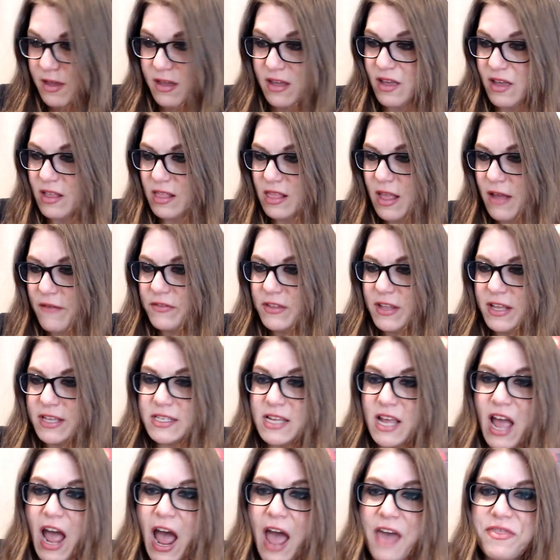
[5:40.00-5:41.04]
loved these.
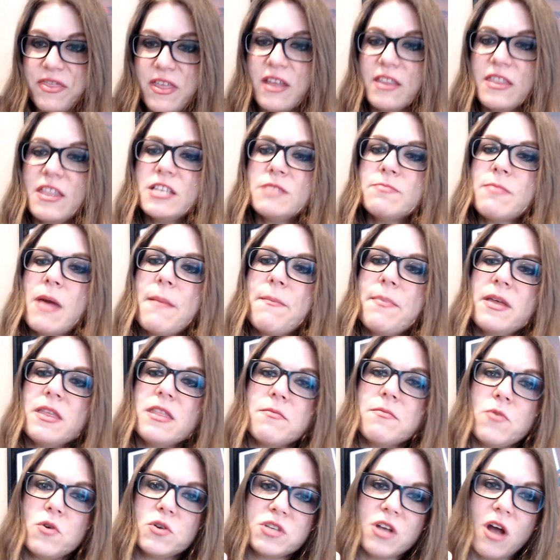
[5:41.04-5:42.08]
I think this might be the
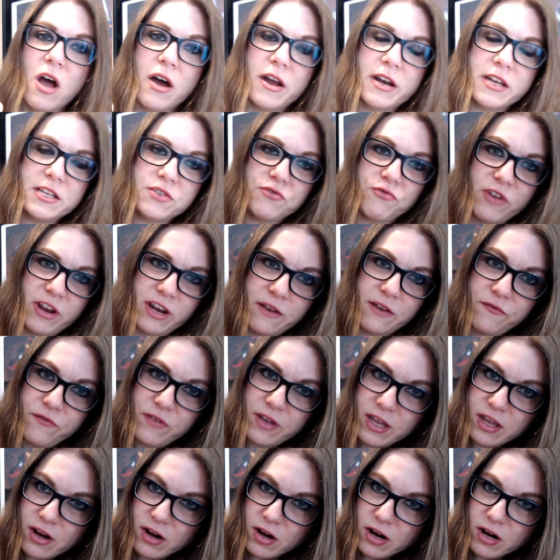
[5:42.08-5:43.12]
most honest Rita
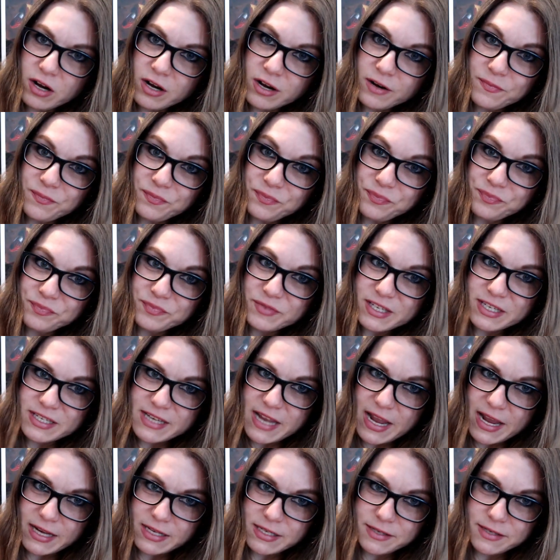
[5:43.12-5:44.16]
figure to
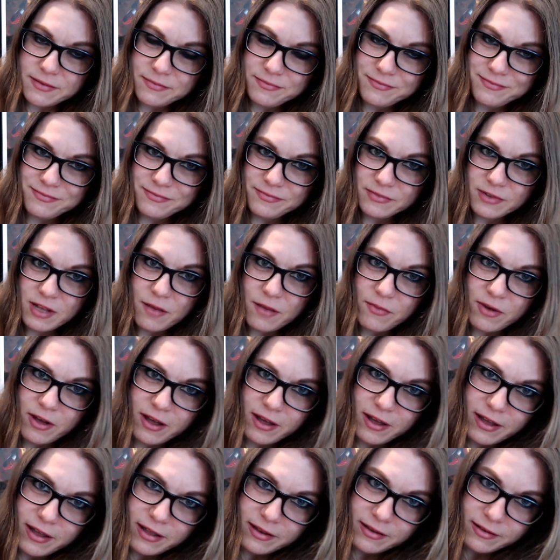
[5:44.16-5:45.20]
date. Come
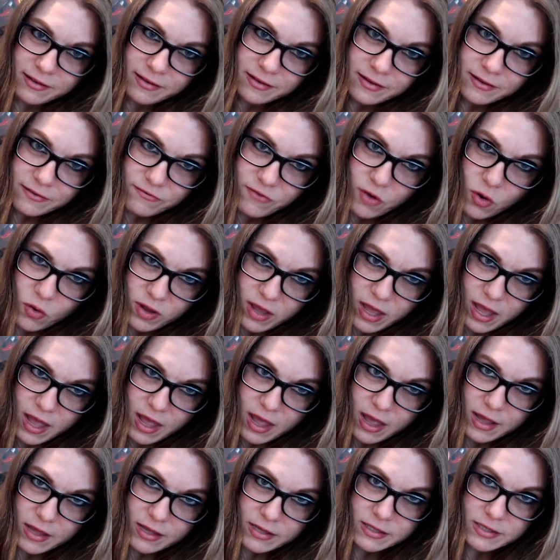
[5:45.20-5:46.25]
on.
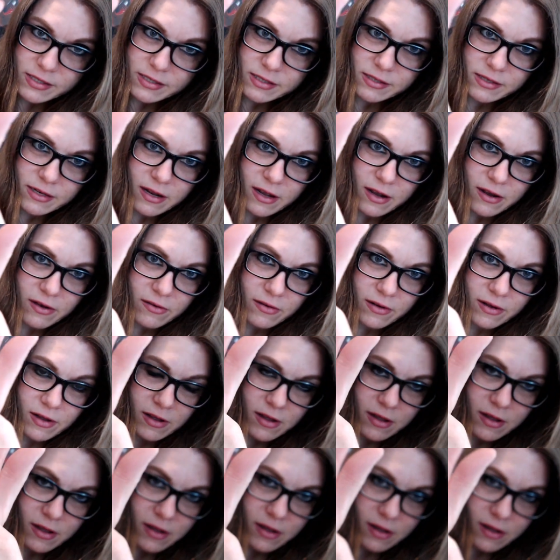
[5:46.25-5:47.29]
Focus. No.
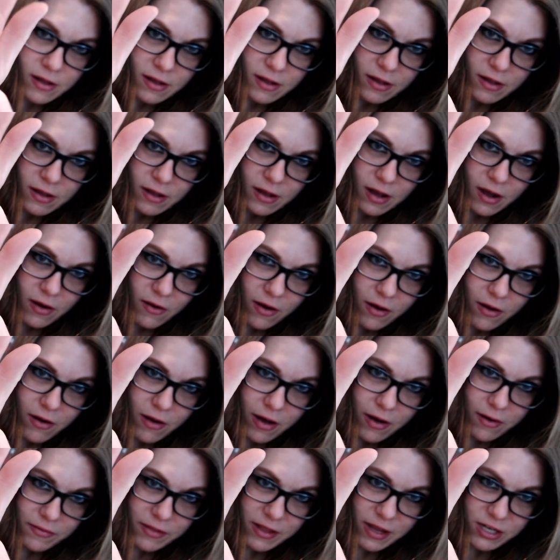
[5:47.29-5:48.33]
Oh, oh,
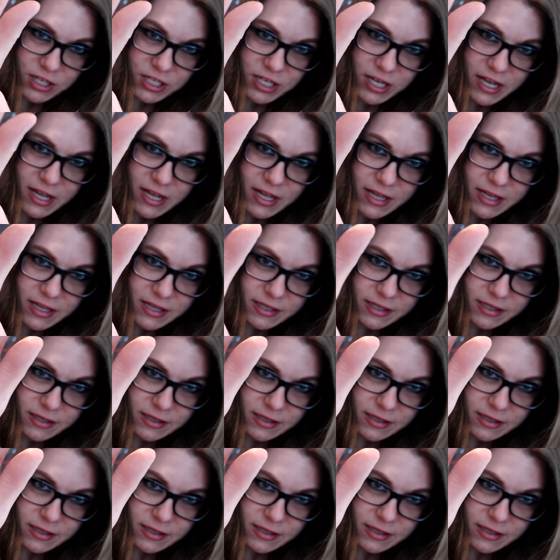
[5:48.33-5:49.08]
oh, there she is.